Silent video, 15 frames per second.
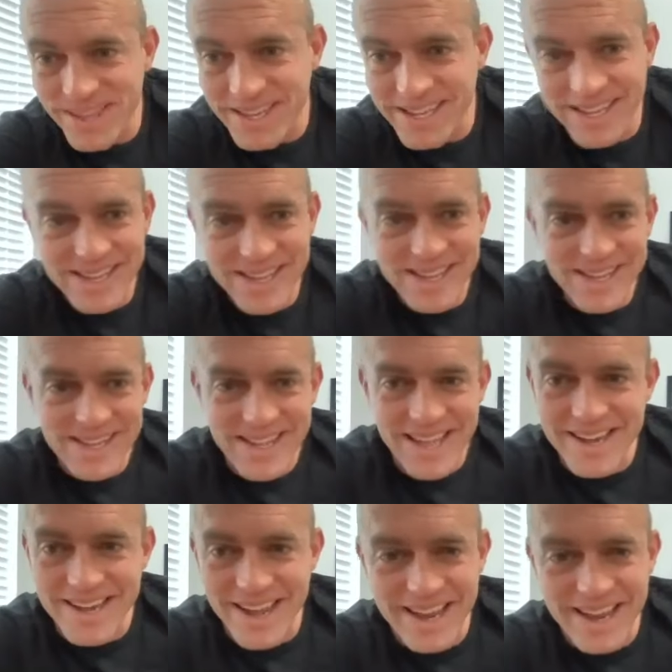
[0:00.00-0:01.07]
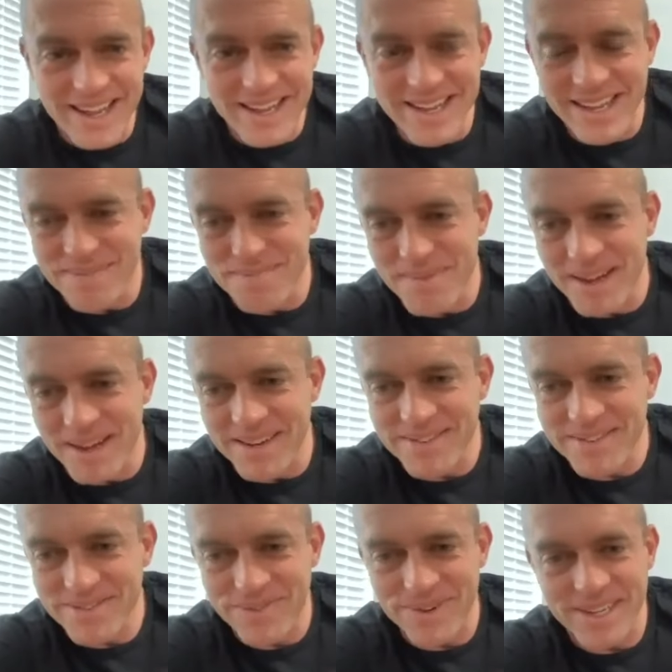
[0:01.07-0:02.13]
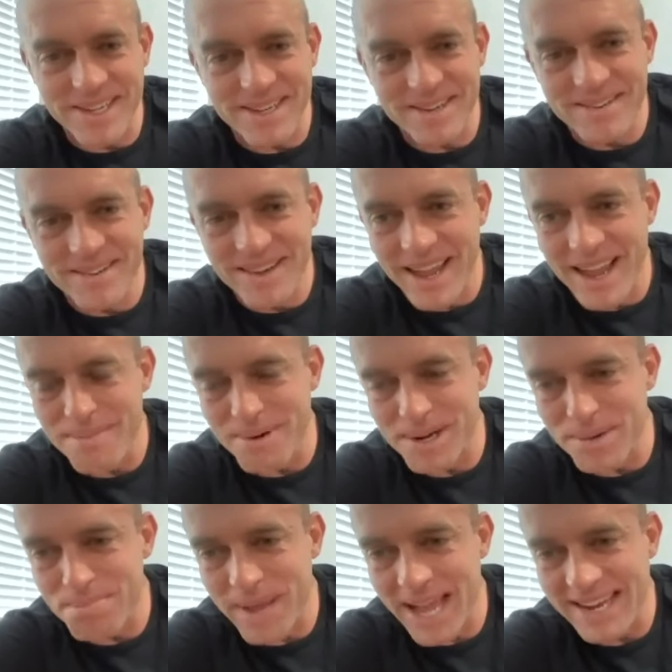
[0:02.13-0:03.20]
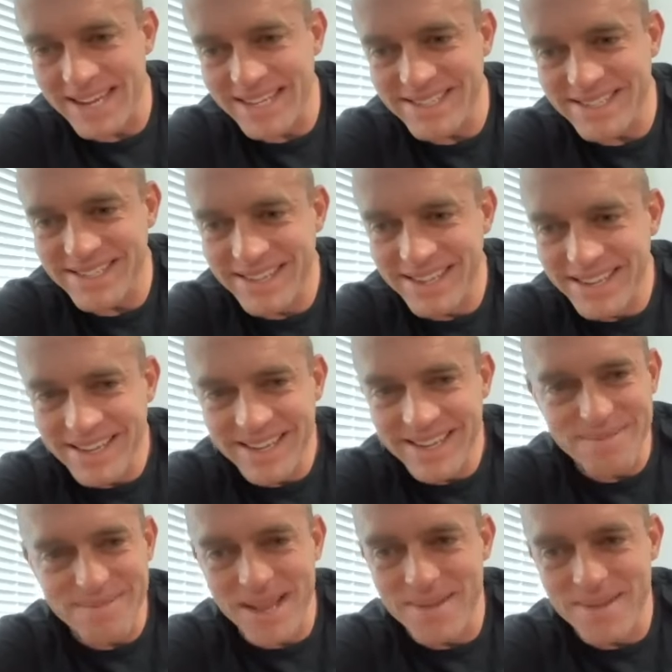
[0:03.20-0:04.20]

Like at night, I eat my freaking hamburger patties and